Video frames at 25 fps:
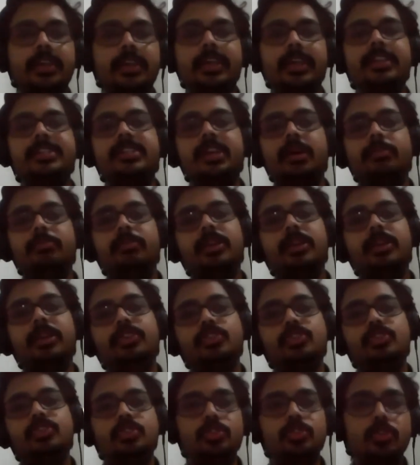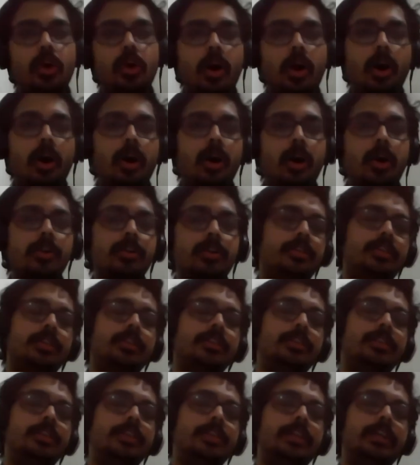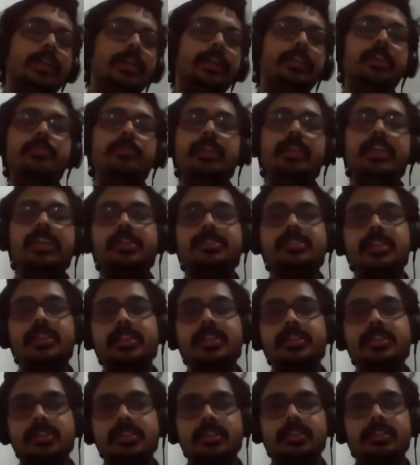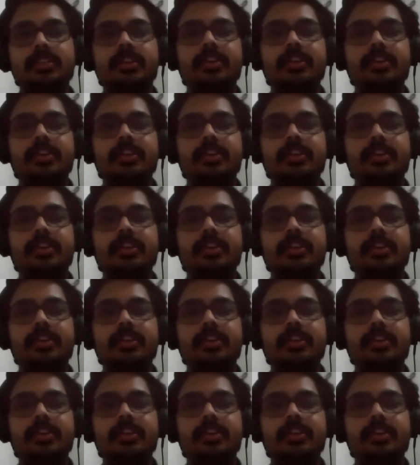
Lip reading: In summer, it is too hot. In the winter season,